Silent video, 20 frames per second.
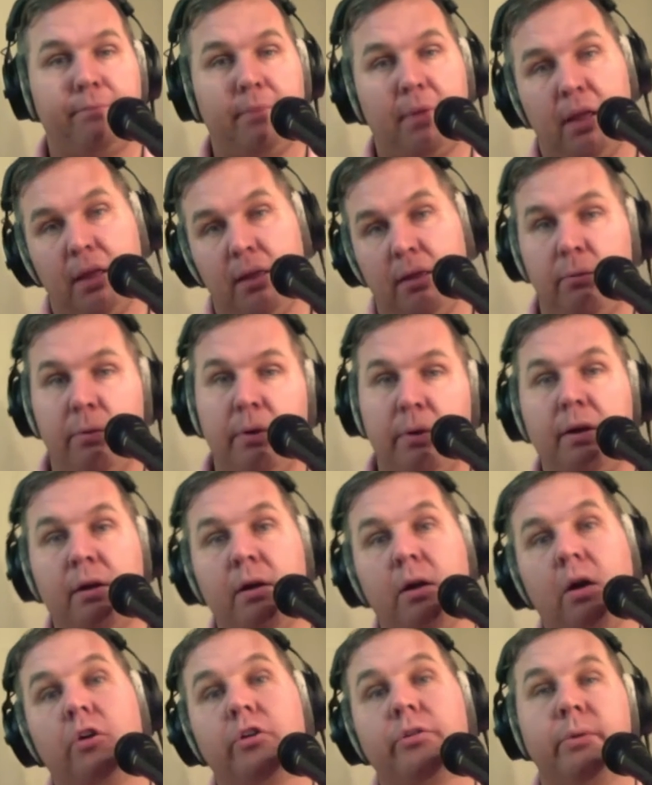and then we get an
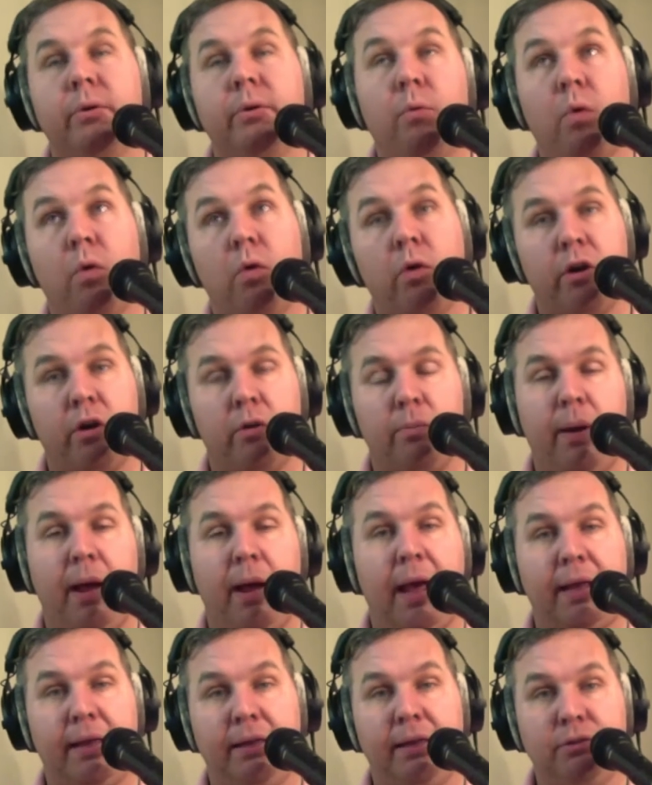Ultimate Warrior
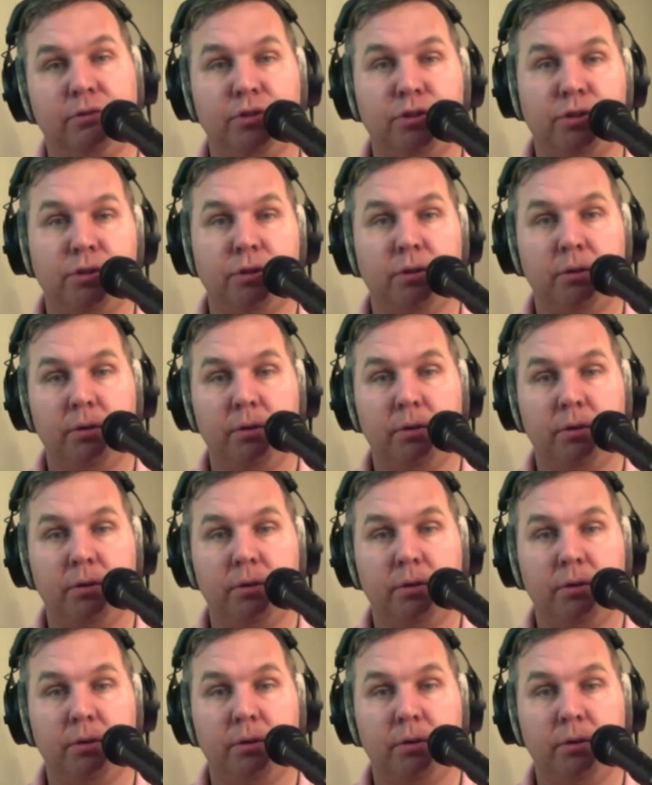package.